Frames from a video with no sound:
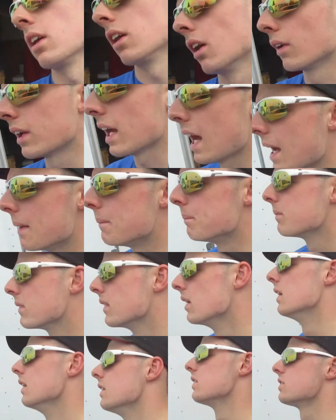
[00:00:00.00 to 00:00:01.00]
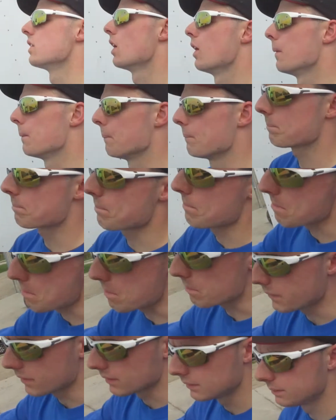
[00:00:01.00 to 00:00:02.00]
Okay, so
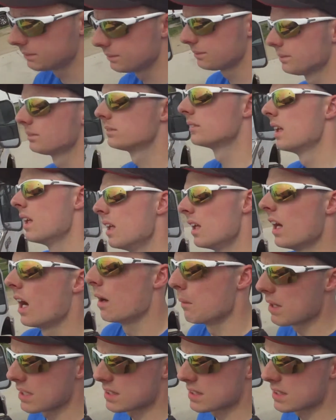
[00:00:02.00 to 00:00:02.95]
I went